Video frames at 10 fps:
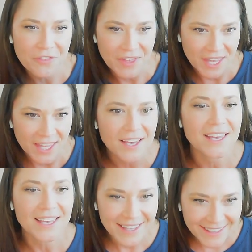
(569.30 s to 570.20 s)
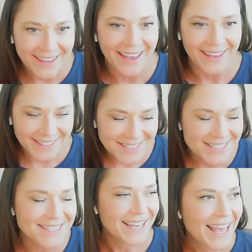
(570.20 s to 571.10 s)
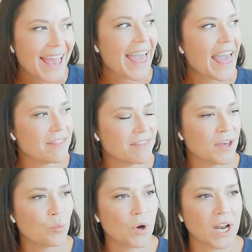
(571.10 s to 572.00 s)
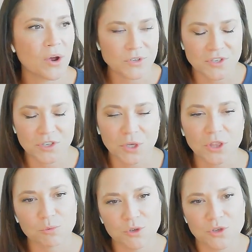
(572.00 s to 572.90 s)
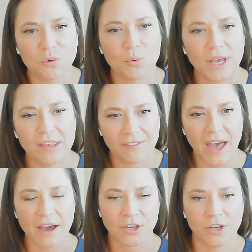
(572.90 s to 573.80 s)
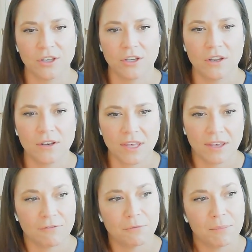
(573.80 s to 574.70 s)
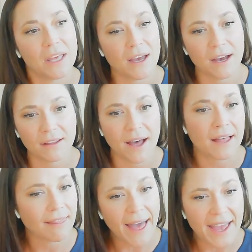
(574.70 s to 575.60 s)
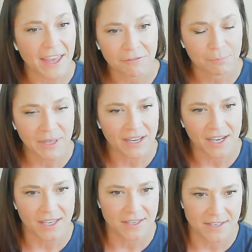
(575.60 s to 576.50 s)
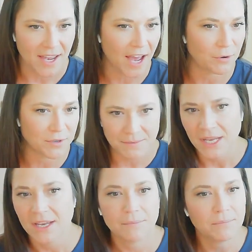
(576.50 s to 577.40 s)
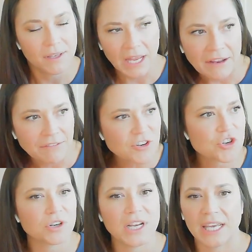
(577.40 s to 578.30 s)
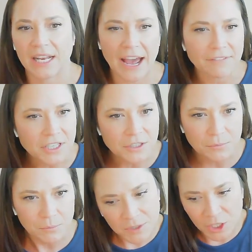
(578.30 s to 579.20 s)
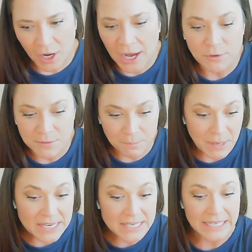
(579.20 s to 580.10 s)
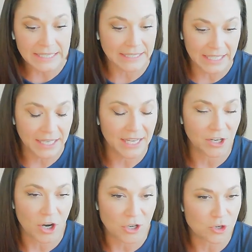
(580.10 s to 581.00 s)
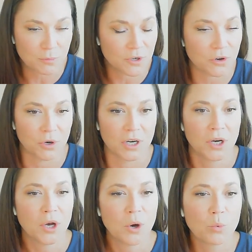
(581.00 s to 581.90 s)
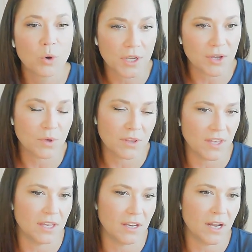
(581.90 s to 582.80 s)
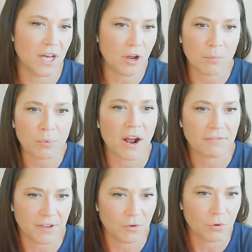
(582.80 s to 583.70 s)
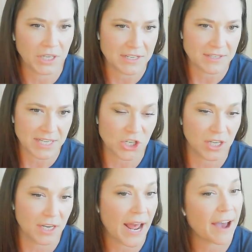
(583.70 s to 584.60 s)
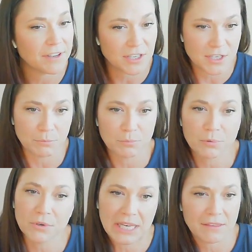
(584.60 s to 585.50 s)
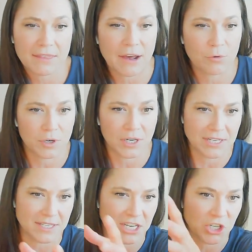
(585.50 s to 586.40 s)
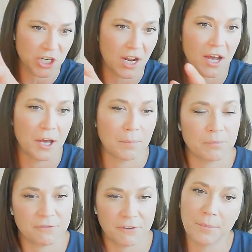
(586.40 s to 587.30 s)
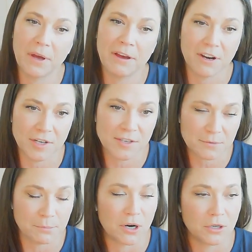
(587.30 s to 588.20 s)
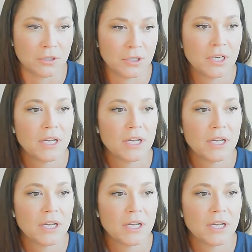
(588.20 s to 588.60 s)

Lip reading: thing. Yes. And that what I was doing, there was no way that that could give me a life because I was adventuring and having to, I was basically an entrepreneur working within a nonprofit organization and having to bring that organization up from a very small